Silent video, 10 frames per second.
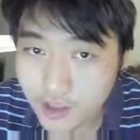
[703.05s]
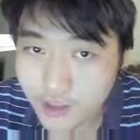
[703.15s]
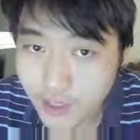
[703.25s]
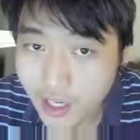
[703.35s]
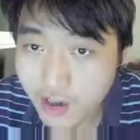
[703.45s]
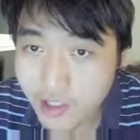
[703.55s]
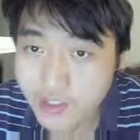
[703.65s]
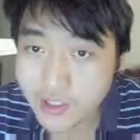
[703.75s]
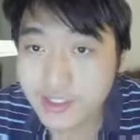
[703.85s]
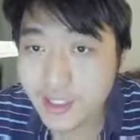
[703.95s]
for LAC
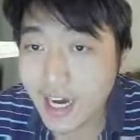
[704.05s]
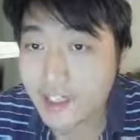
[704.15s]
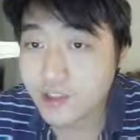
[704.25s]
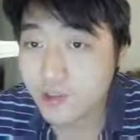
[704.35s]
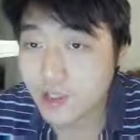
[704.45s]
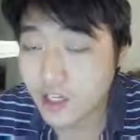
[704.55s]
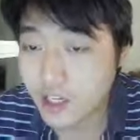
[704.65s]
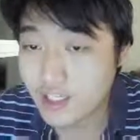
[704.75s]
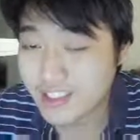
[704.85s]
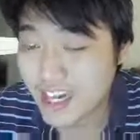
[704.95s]
is actually uh,
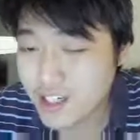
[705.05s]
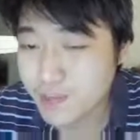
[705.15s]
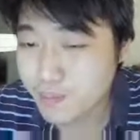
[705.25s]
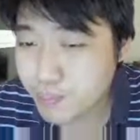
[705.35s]
is actually